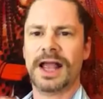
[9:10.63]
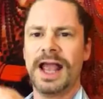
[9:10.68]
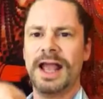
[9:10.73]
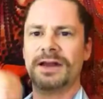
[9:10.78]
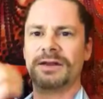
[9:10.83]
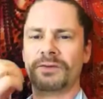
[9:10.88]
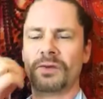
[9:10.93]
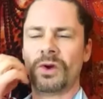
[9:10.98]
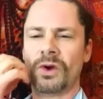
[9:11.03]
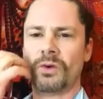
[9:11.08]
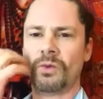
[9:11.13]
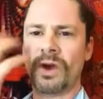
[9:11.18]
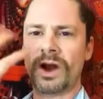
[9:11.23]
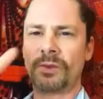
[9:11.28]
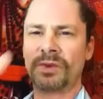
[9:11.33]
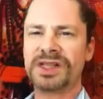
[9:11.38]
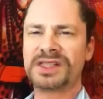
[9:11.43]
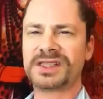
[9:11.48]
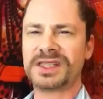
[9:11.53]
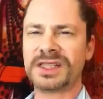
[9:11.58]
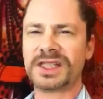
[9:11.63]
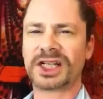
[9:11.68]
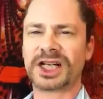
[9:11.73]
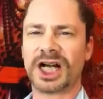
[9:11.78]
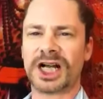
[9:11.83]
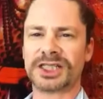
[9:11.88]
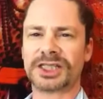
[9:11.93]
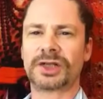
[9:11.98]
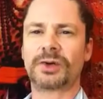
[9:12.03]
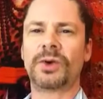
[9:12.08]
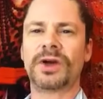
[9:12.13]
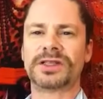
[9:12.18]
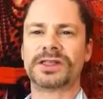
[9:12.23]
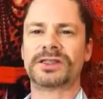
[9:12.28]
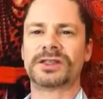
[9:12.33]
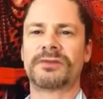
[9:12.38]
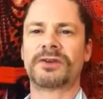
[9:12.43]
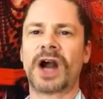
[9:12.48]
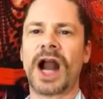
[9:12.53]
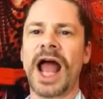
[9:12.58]
and when we see the
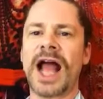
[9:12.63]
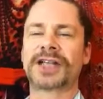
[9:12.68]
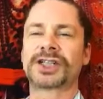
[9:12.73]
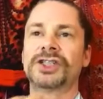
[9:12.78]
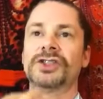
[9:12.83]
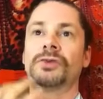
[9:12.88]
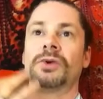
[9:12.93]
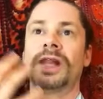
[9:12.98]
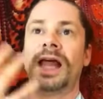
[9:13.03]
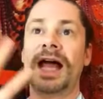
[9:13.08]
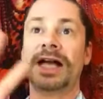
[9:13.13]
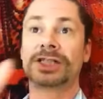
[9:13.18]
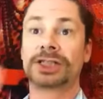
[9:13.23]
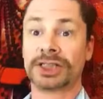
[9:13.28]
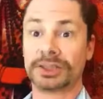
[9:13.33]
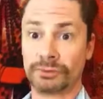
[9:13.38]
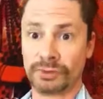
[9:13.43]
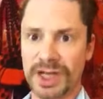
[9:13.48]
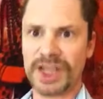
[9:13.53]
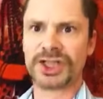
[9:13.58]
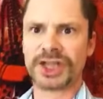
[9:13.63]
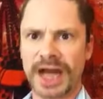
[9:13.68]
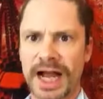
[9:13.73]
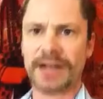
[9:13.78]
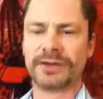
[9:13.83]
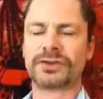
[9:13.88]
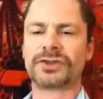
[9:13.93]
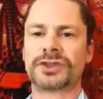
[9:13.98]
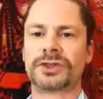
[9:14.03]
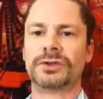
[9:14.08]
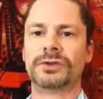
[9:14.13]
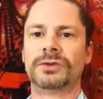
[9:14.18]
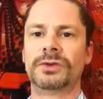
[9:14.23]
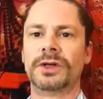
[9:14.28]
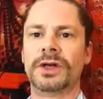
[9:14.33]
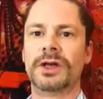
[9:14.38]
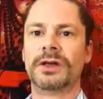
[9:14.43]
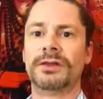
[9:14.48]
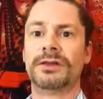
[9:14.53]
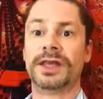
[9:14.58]
consequences of our actions, we'll actually reach out to
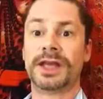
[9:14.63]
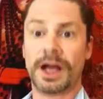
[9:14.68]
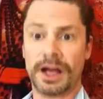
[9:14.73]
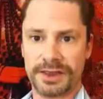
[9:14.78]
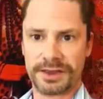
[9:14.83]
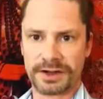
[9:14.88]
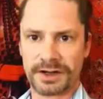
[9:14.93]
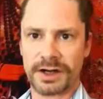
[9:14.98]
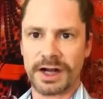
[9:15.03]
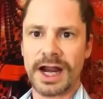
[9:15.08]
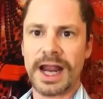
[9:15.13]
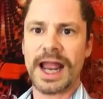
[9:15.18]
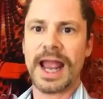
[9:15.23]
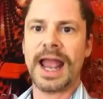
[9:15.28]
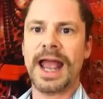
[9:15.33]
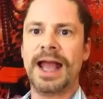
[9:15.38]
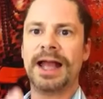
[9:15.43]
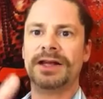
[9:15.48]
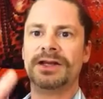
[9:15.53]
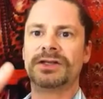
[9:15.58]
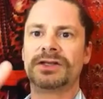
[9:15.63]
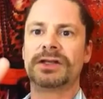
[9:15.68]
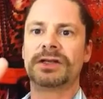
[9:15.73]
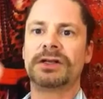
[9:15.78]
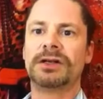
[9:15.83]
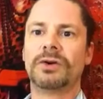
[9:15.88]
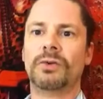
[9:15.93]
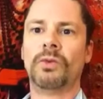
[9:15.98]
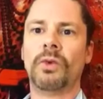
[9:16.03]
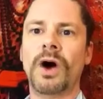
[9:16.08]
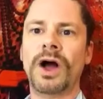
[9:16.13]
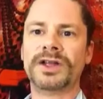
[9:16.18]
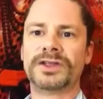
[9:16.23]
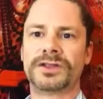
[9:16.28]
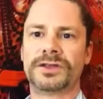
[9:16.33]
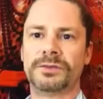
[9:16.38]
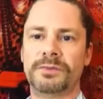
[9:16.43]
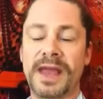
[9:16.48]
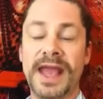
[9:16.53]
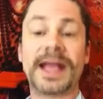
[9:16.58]
the other and want
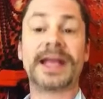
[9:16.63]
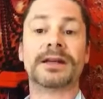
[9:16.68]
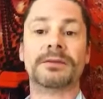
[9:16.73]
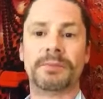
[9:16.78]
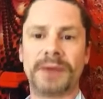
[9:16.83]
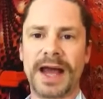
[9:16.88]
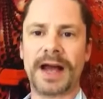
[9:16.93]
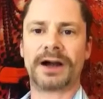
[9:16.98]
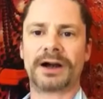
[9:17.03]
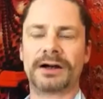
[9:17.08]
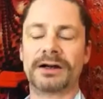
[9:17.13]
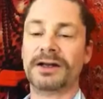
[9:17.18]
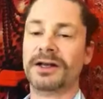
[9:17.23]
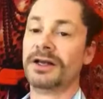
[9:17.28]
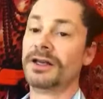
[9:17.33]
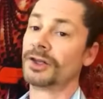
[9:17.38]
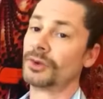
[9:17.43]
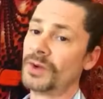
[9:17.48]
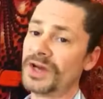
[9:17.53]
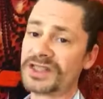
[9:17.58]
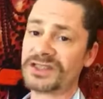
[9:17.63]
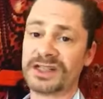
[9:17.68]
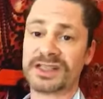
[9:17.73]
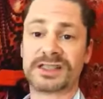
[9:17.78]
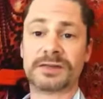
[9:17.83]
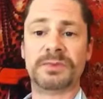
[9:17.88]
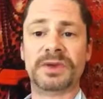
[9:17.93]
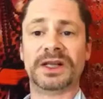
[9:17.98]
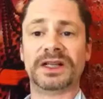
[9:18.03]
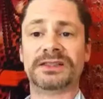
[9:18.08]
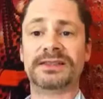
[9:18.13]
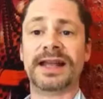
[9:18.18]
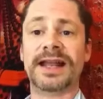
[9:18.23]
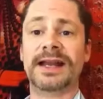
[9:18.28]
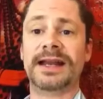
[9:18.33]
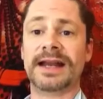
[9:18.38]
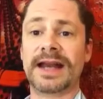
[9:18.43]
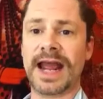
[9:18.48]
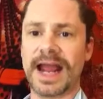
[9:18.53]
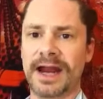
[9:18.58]
to make it better. The reason it's
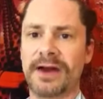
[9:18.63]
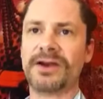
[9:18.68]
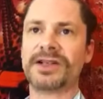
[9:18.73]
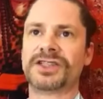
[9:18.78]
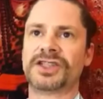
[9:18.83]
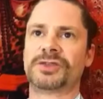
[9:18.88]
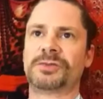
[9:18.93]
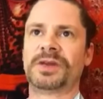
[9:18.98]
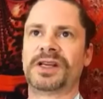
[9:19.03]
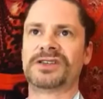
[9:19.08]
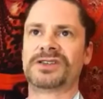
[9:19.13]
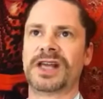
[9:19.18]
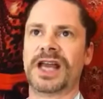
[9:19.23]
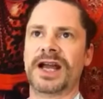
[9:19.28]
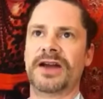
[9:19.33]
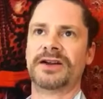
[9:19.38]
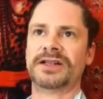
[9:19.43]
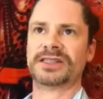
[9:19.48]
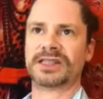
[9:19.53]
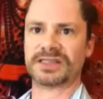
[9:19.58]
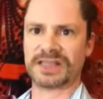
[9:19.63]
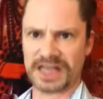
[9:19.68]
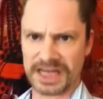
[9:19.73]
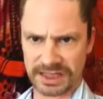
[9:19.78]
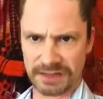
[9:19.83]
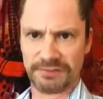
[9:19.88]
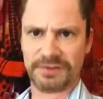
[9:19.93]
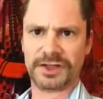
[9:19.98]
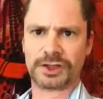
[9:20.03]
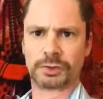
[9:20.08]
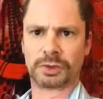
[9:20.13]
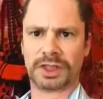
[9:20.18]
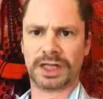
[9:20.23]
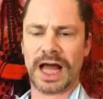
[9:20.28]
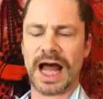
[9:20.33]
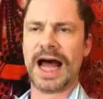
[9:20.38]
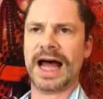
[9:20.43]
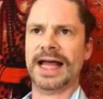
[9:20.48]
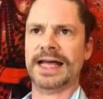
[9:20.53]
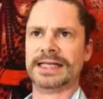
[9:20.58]
debilitated in Aries is because Aries is
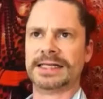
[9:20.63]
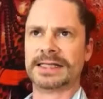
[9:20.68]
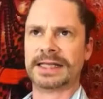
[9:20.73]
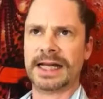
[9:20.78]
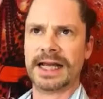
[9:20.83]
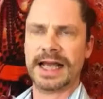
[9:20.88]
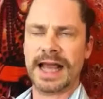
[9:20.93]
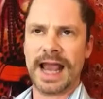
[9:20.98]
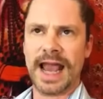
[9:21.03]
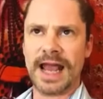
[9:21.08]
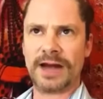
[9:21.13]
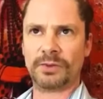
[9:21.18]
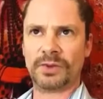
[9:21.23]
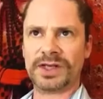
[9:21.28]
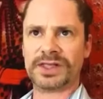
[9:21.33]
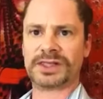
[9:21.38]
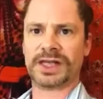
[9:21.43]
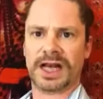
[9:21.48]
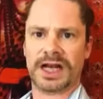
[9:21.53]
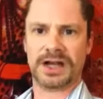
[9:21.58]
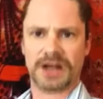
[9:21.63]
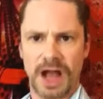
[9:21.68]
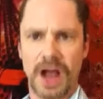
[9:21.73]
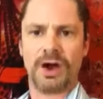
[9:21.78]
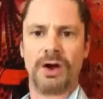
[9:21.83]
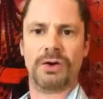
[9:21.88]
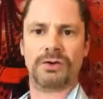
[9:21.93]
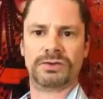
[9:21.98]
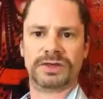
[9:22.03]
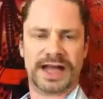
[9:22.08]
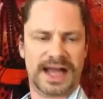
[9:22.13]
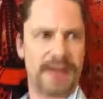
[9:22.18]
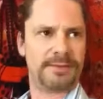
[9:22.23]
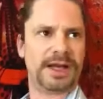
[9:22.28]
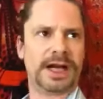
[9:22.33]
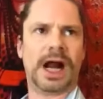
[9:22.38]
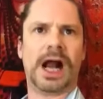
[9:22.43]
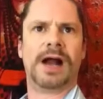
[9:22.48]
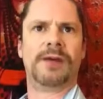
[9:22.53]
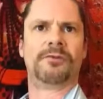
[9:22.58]
individualized, and we say, no,
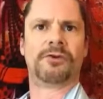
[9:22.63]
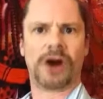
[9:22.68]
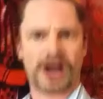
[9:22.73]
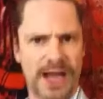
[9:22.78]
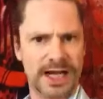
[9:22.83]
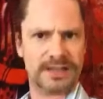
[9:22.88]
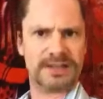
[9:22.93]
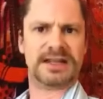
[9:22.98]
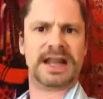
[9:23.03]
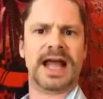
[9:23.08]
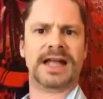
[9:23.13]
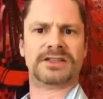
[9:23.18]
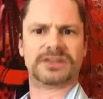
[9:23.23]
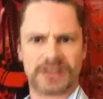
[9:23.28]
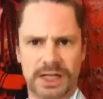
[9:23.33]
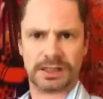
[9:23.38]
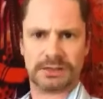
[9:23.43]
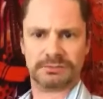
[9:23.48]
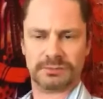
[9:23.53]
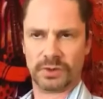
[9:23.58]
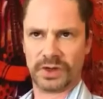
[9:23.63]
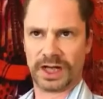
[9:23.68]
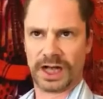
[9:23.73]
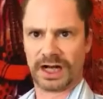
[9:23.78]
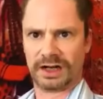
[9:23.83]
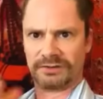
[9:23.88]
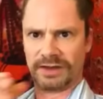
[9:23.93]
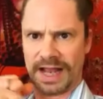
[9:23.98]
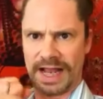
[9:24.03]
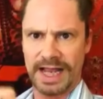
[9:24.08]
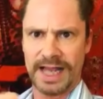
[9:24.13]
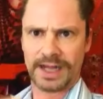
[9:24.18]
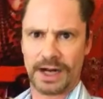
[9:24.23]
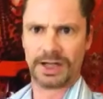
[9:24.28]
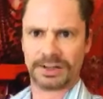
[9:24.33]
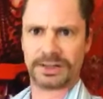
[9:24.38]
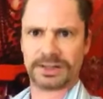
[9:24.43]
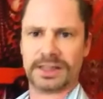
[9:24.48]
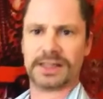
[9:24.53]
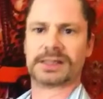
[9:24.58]
damn it, I'm right, and that's it. And we kind of hang
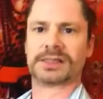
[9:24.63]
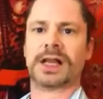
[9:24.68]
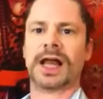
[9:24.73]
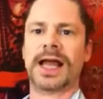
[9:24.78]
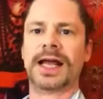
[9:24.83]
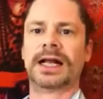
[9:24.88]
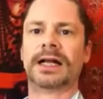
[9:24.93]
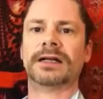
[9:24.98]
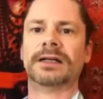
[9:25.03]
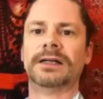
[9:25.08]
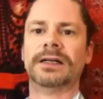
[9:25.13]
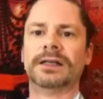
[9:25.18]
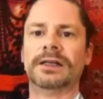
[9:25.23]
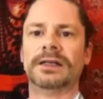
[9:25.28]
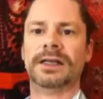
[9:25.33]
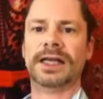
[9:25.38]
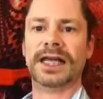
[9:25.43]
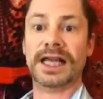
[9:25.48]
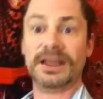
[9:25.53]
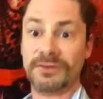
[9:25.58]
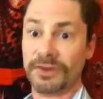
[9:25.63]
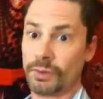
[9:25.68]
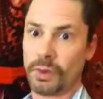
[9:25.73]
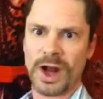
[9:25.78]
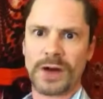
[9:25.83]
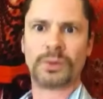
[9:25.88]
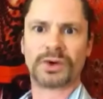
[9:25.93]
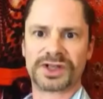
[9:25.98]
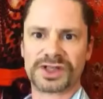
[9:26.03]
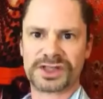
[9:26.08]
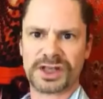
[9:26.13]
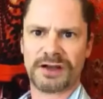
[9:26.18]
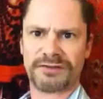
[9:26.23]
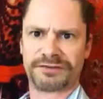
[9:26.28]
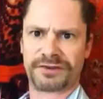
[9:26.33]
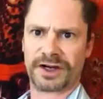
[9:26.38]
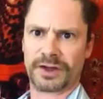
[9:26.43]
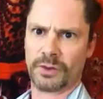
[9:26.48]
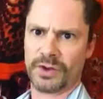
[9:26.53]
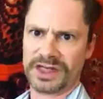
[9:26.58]
on to this, like, even when we're
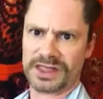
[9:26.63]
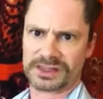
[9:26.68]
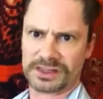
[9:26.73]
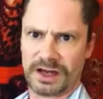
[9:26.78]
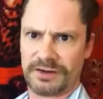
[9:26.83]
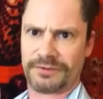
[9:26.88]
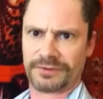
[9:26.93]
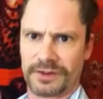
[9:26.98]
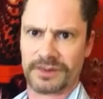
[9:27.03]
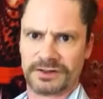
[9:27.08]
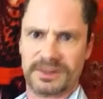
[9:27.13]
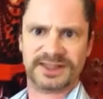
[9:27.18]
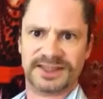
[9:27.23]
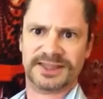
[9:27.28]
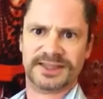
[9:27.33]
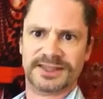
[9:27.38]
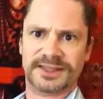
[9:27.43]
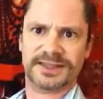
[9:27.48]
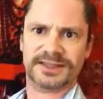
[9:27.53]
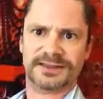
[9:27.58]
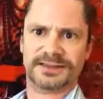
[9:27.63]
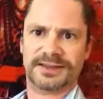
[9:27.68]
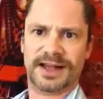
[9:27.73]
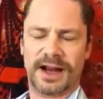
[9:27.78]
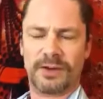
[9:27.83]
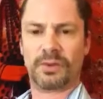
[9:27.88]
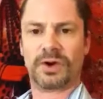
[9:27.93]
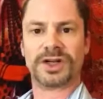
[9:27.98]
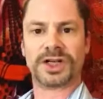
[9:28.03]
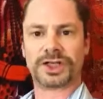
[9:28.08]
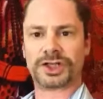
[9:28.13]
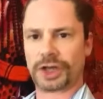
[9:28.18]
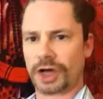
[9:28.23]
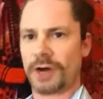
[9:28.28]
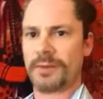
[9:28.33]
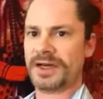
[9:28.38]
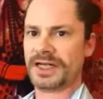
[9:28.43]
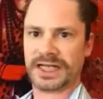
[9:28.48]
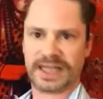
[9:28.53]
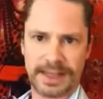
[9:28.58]
suffering, we suffer, and we're
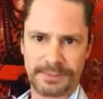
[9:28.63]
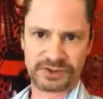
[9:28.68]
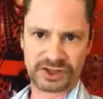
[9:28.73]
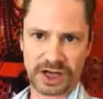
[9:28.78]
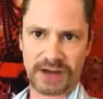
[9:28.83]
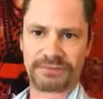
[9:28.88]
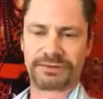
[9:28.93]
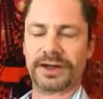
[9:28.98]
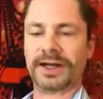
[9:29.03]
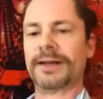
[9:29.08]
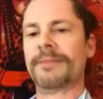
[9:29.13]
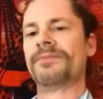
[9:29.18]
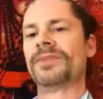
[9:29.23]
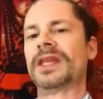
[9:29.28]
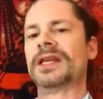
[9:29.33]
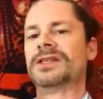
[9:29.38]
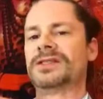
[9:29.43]
determined to keep suffering.